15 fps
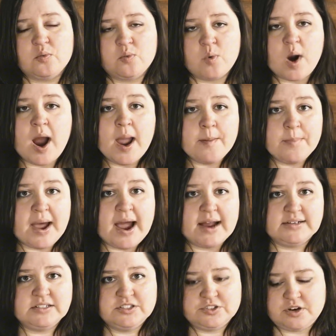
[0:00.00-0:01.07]
right
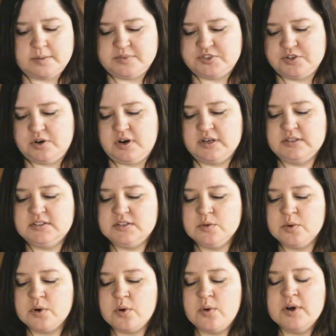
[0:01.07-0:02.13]
back to scripture. And so
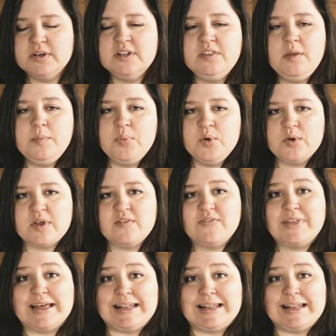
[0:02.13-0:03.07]
we're going to the book of